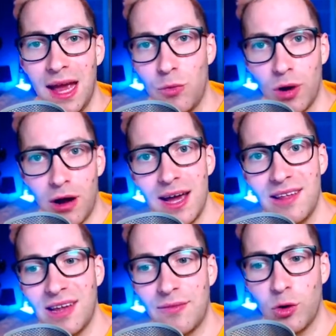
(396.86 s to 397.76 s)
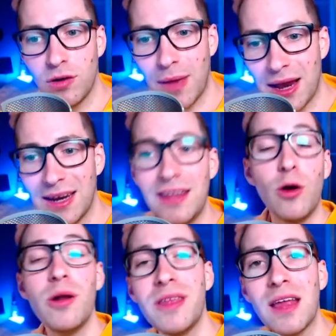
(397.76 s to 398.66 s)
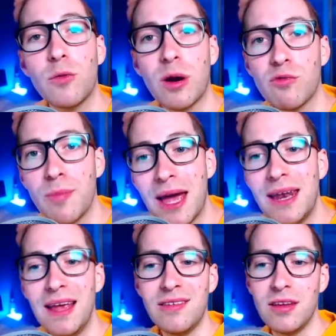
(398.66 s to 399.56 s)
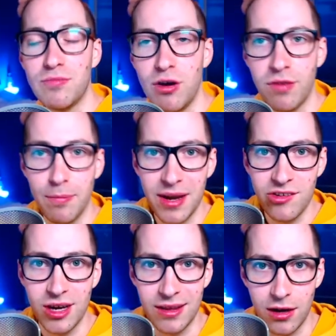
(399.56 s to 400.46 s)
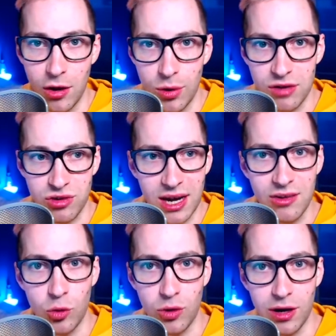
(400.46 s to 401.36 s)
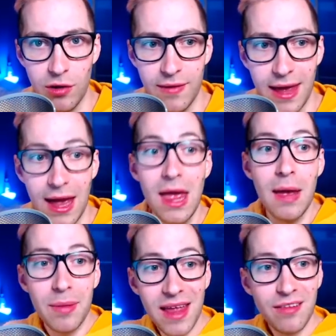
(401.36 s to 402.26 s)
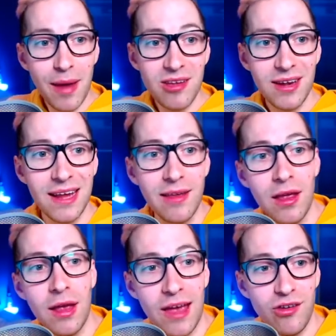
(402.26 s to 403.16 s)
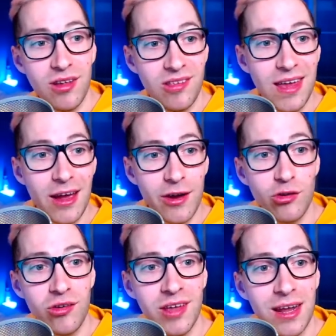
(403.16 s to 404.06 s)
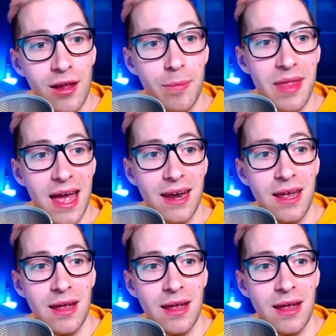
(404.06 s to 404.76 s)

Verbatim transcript: it will hide itself automatically. The only thing that will remain is the profile picture in the lower right corner over there. But that's basically it. As you can see, I also set it up that